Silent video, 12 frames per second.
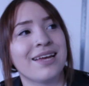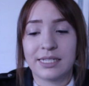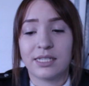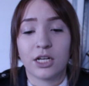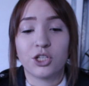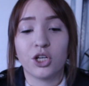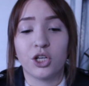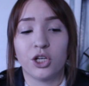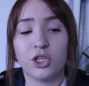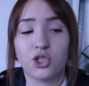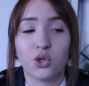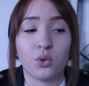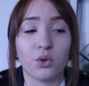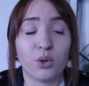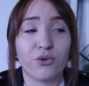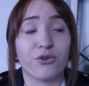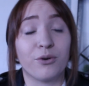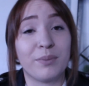It's such a good tool
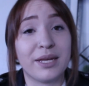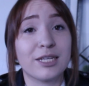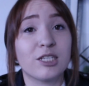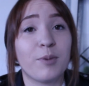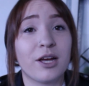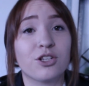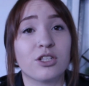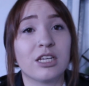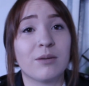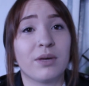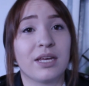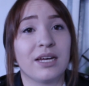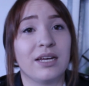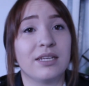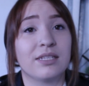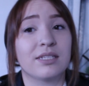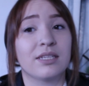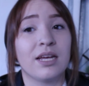for me, especially
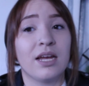because